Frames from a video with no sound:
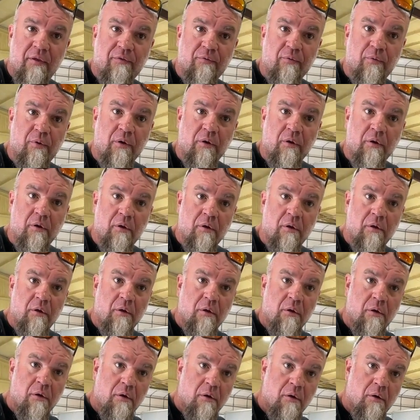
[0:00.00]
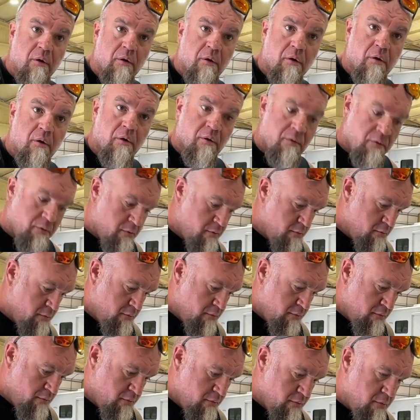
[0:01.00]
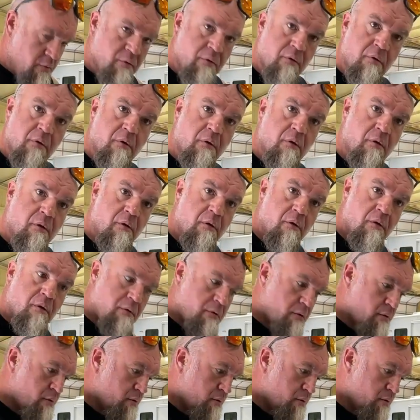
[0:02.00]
Oh man! Oh no, it was the chance